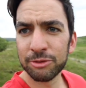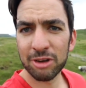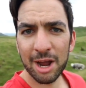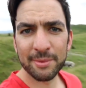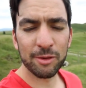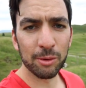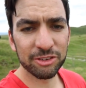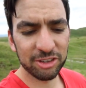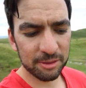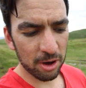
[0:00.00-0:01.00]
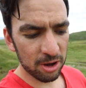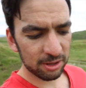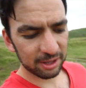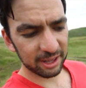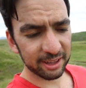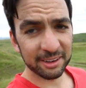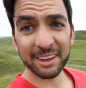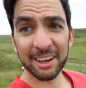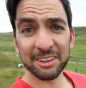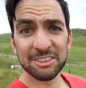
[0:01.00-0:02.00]
subscribe if you want to see more,
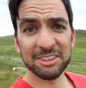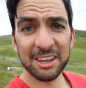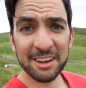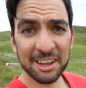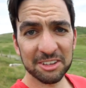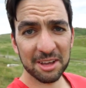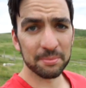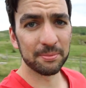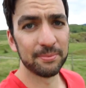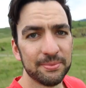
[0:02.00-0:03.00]
and I'll see you next time.